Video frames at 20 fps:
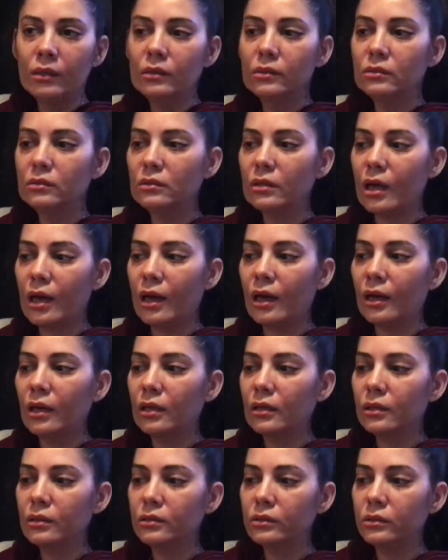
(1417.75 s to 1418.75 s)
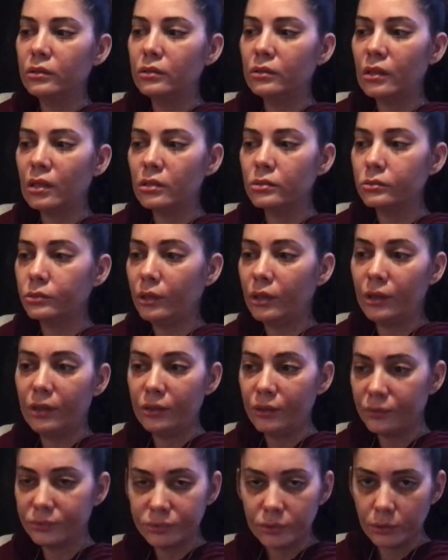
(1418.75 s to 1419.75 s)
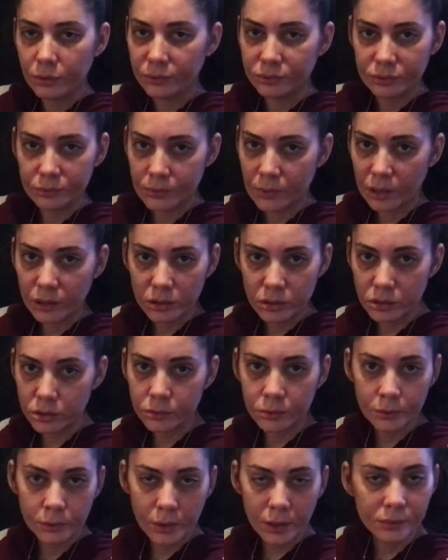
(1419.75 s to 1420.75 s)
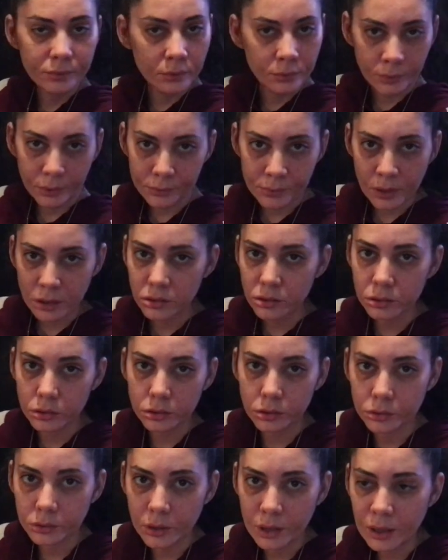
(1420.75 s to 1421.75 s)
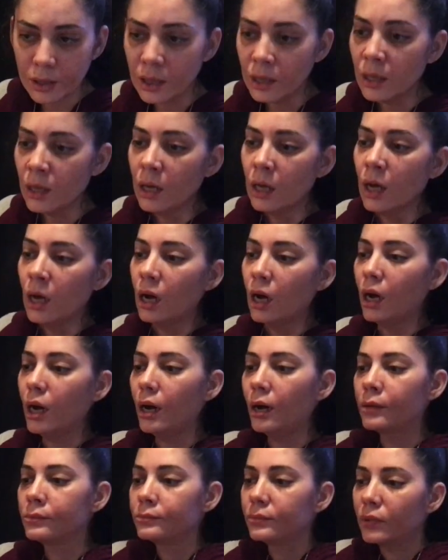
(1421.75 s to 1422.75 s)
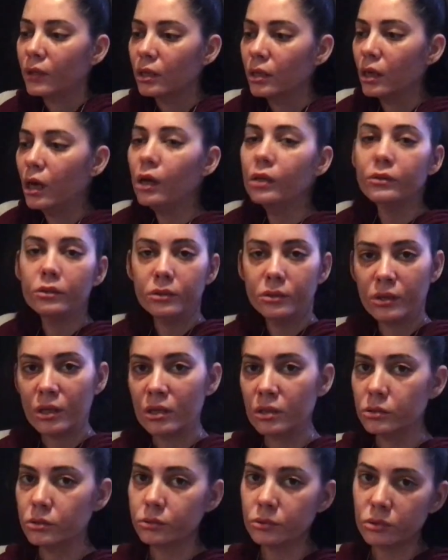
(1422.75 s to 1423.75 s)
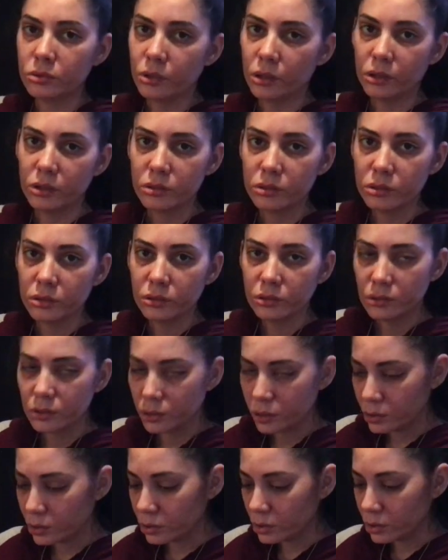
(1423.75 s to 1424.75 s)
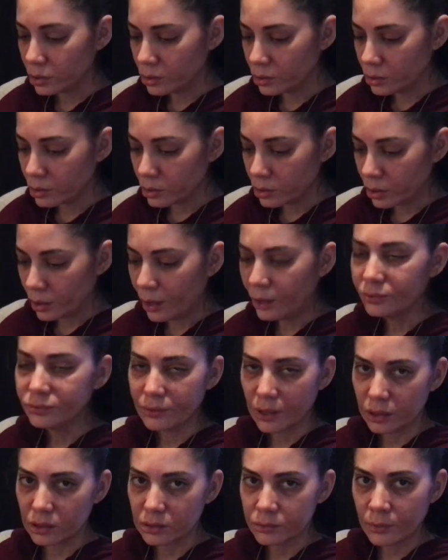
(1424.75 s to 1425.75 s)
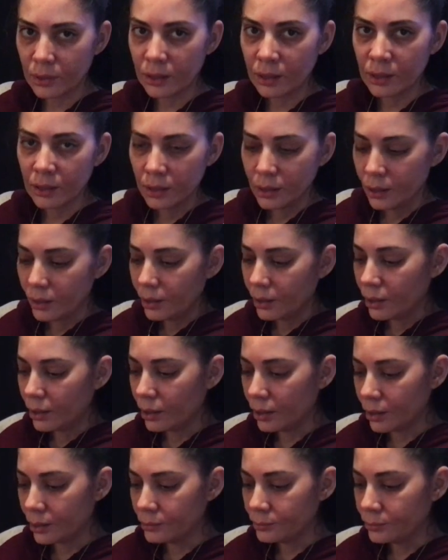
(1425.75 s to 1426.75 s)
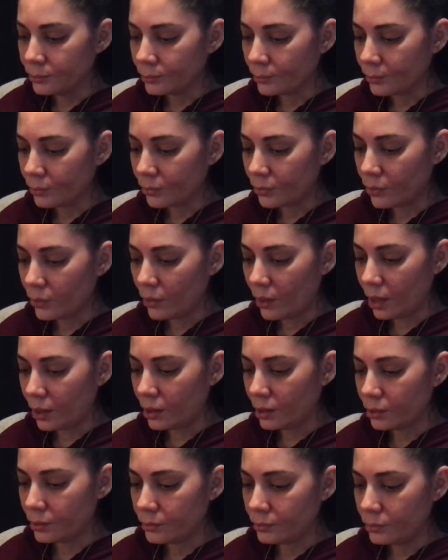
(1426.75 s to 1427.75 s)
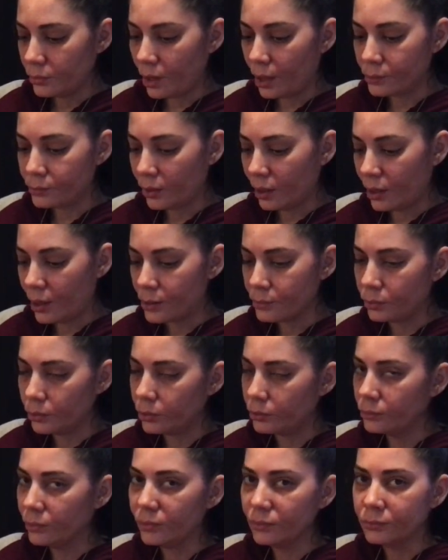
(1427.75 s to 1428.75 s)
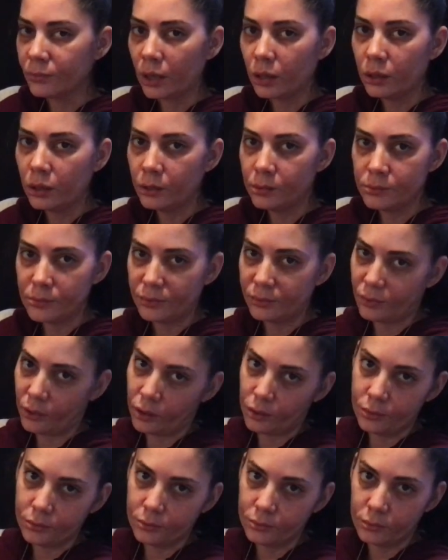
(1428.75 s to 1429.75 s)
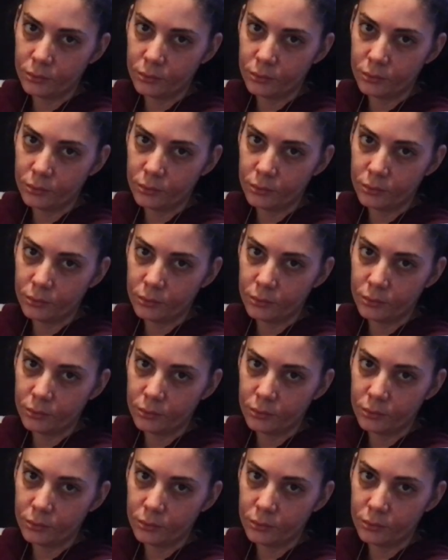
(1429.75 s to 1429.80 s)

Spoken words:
that things were getting difficult for me to do, even with my surgery, other things were starting to affect me, like not being able to move my arms very